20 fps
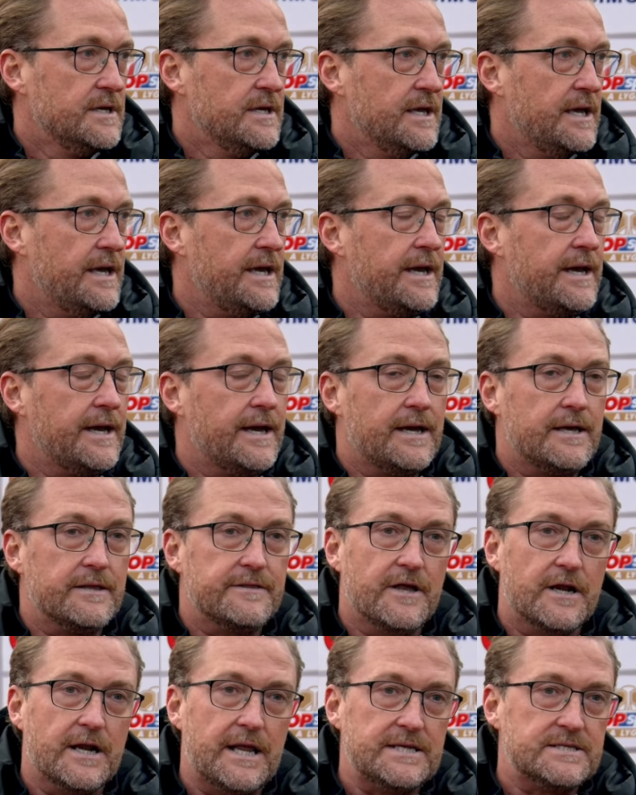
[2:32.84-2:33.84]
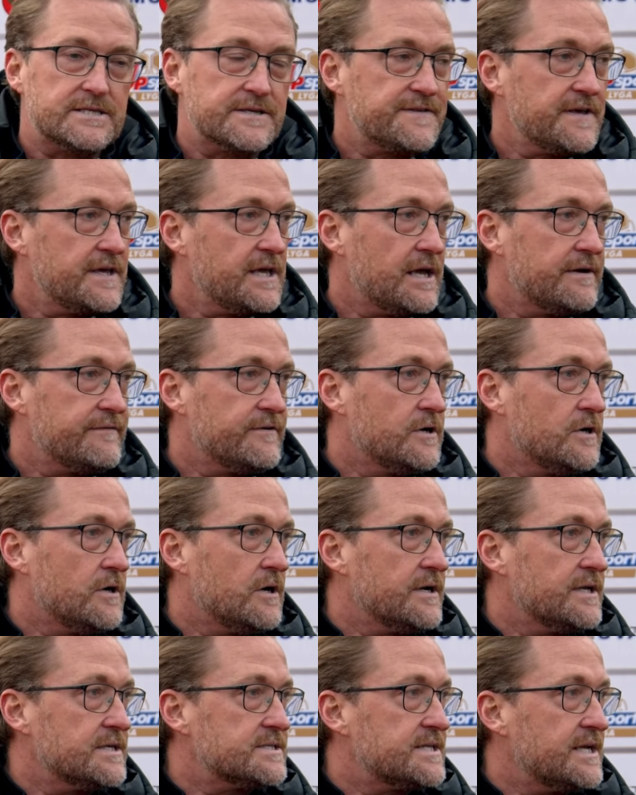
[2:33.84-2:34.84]
The later thing I've
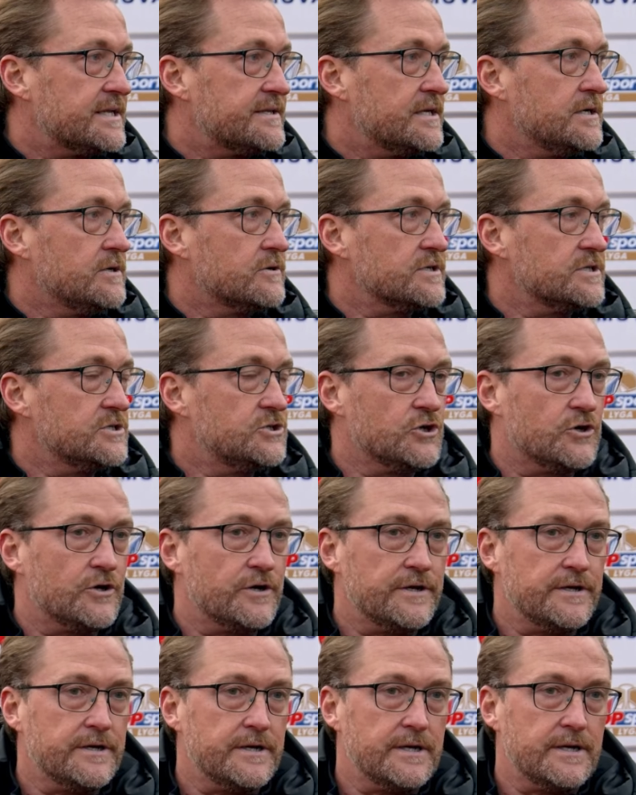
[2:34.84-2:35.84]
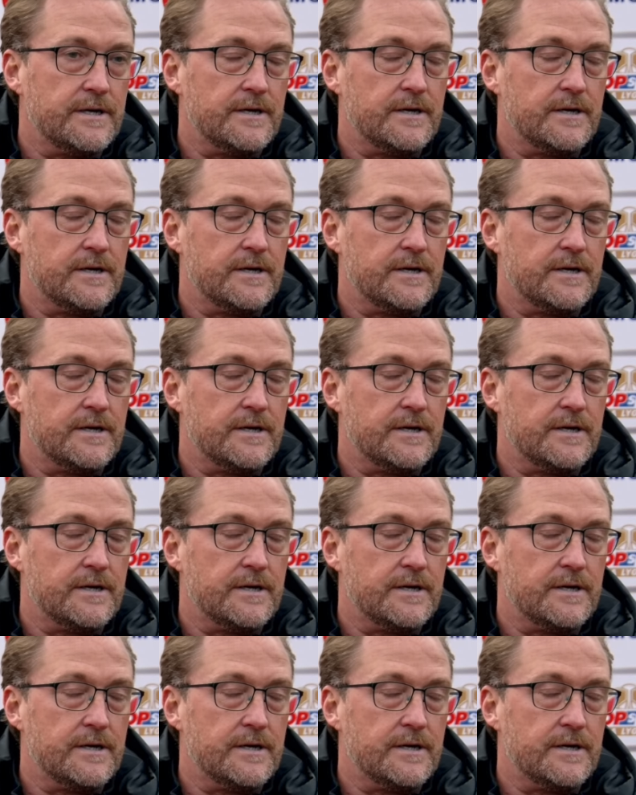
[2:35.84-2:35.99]
heard is that he's going to join,